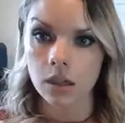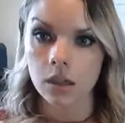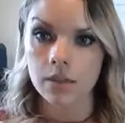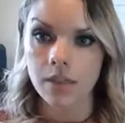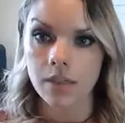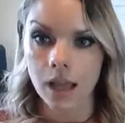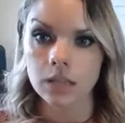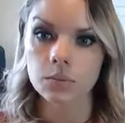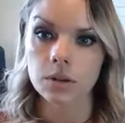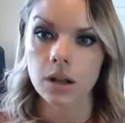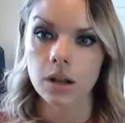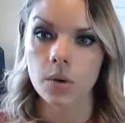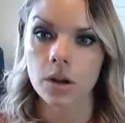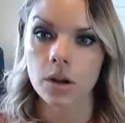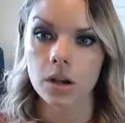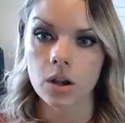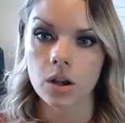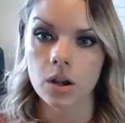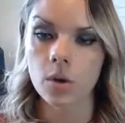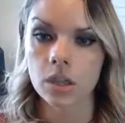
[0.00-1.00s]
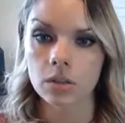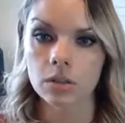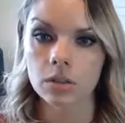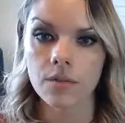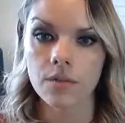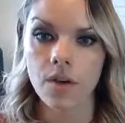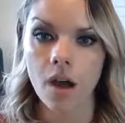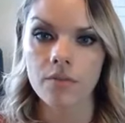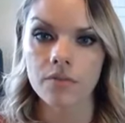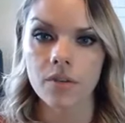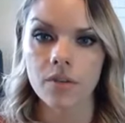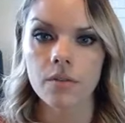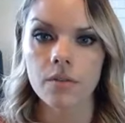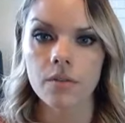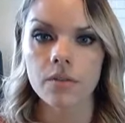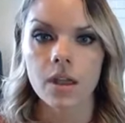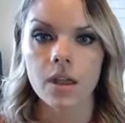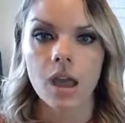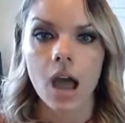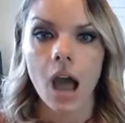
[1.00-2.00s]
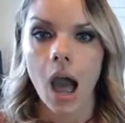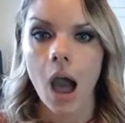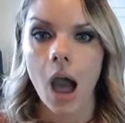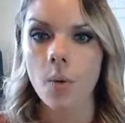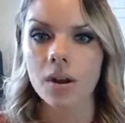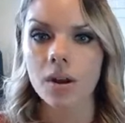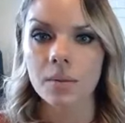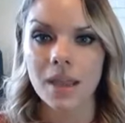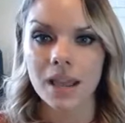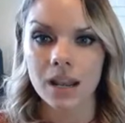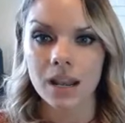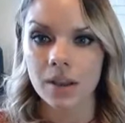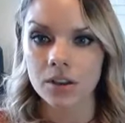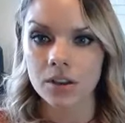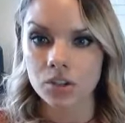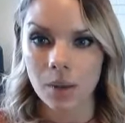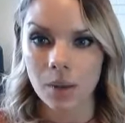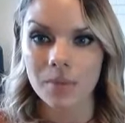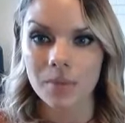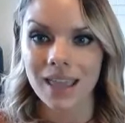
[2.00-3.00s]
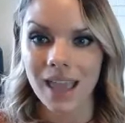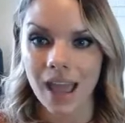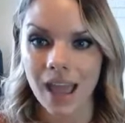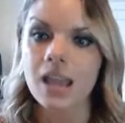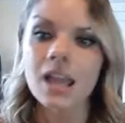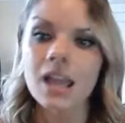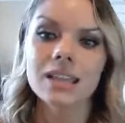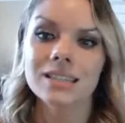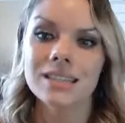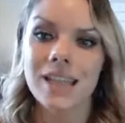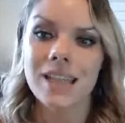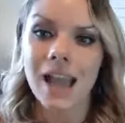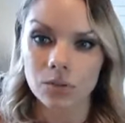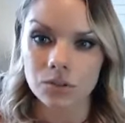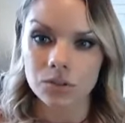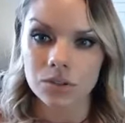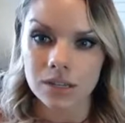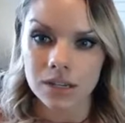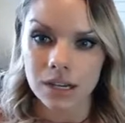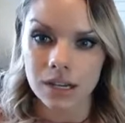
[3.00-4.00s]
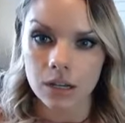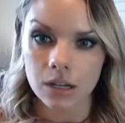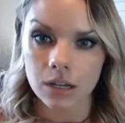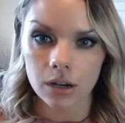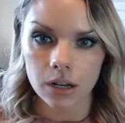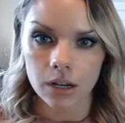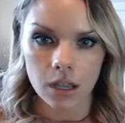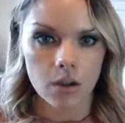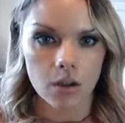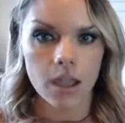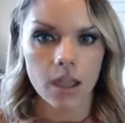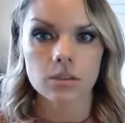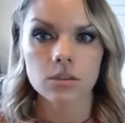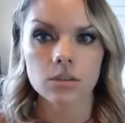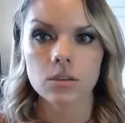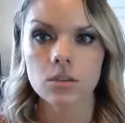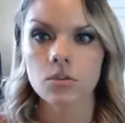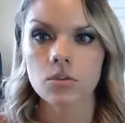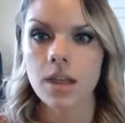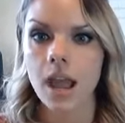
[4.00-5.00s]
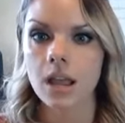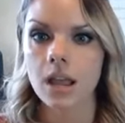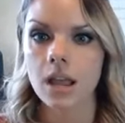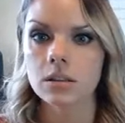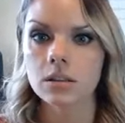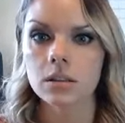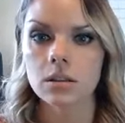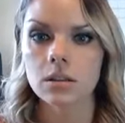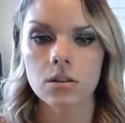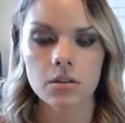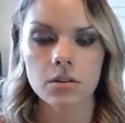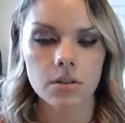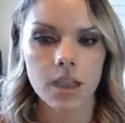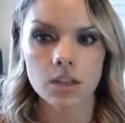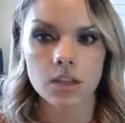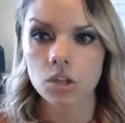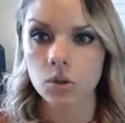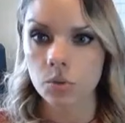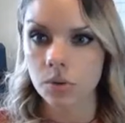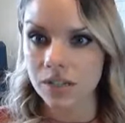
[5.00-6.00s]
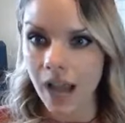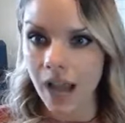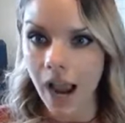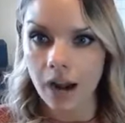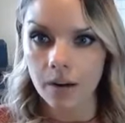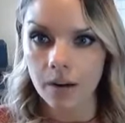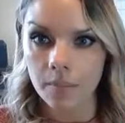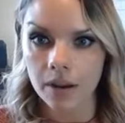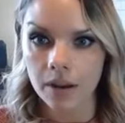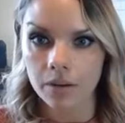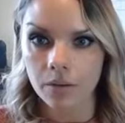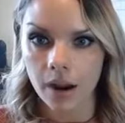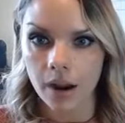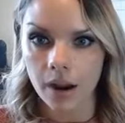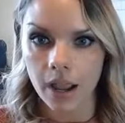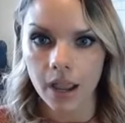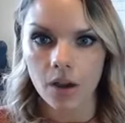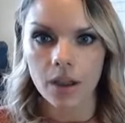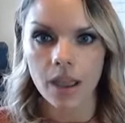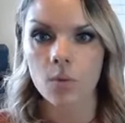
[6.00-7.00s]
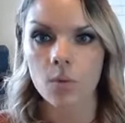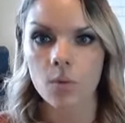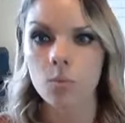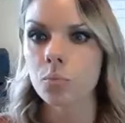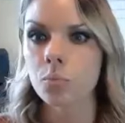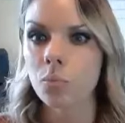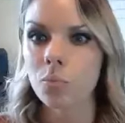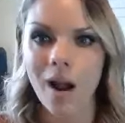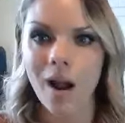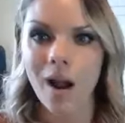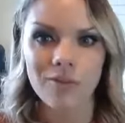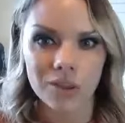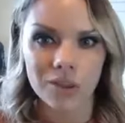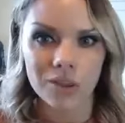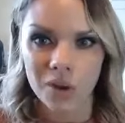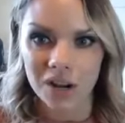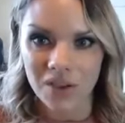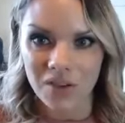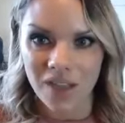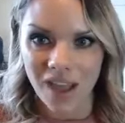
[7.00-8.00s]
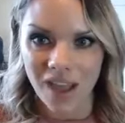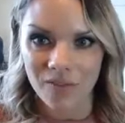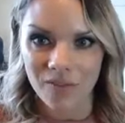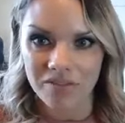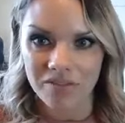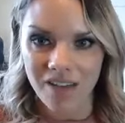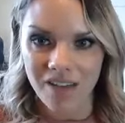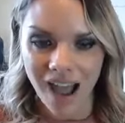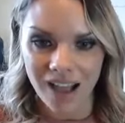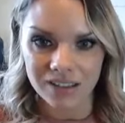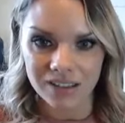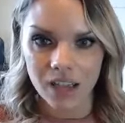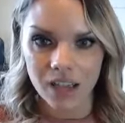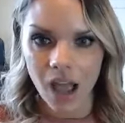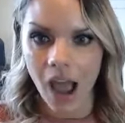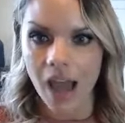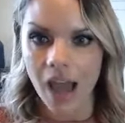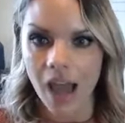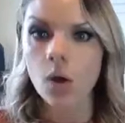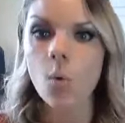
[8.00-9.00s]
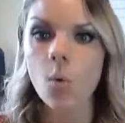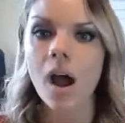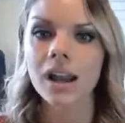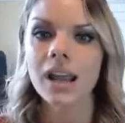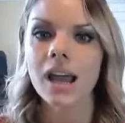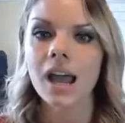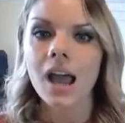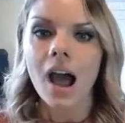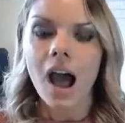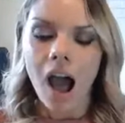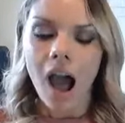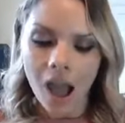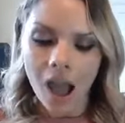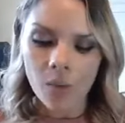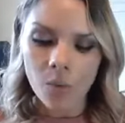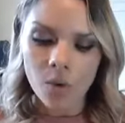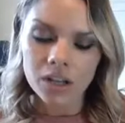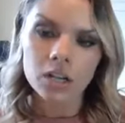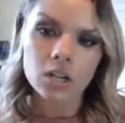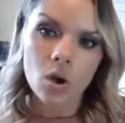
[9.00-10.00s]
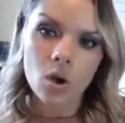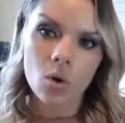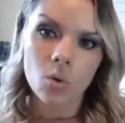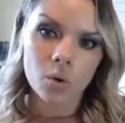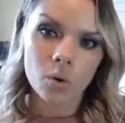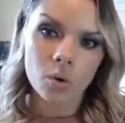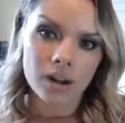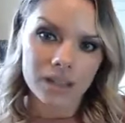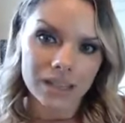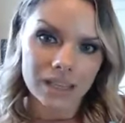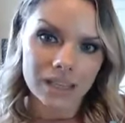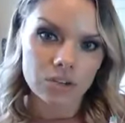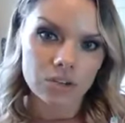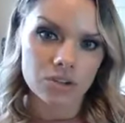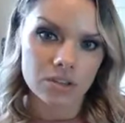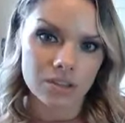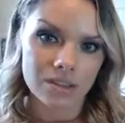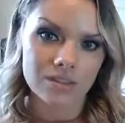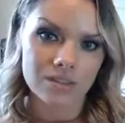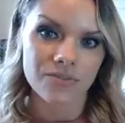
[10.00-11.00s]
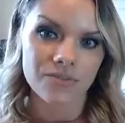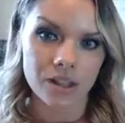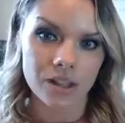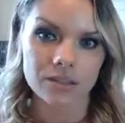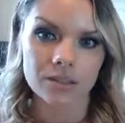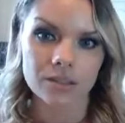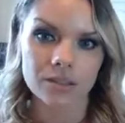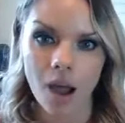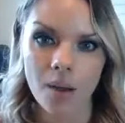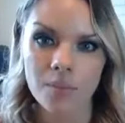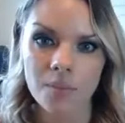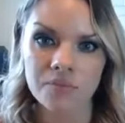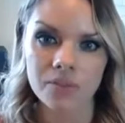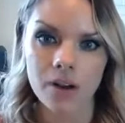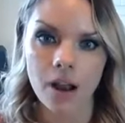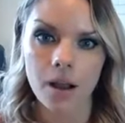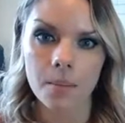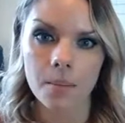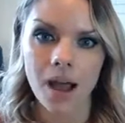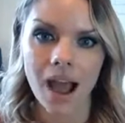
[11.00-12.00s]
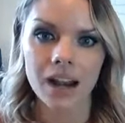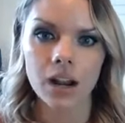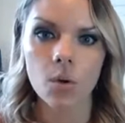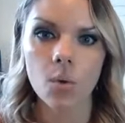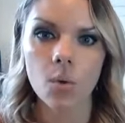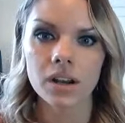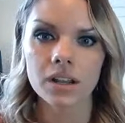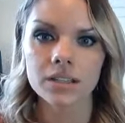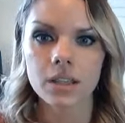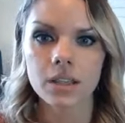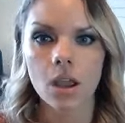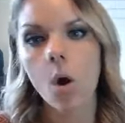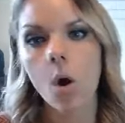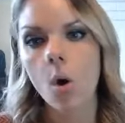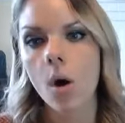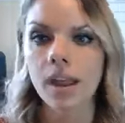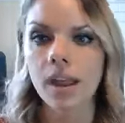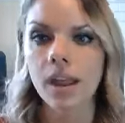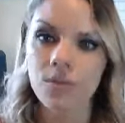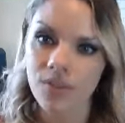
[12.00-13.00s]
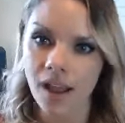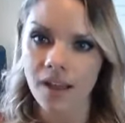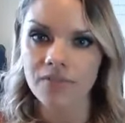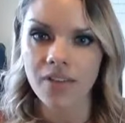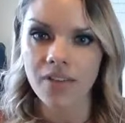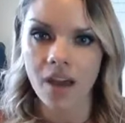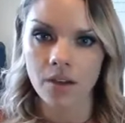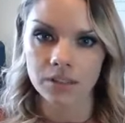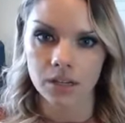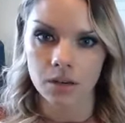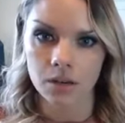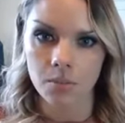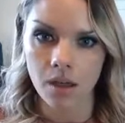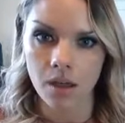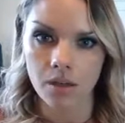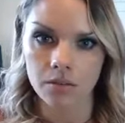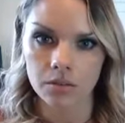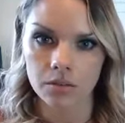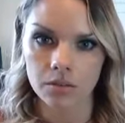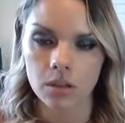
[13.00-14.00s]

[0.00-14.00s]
That's what I want to know, what you live off of. I want to paint a picture. I'm going to get down to the nitty gritty. Okay, so you get, you know, you get your retirement, right? Okay, roughly what do you get with that? I want to know where each of the funds come from. I don't want to say, oh, I get 5,000 a month.